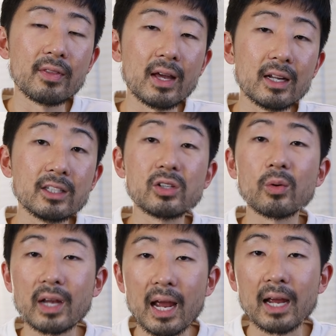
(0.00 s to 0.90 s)
that it's
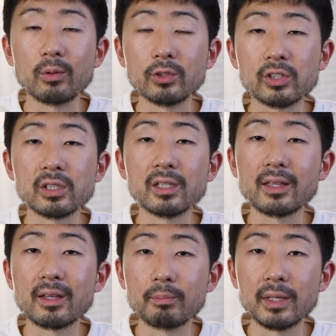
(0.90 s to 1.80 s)
okay. We'll just
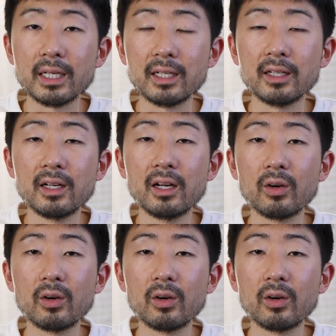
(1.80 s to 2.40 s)
let them be.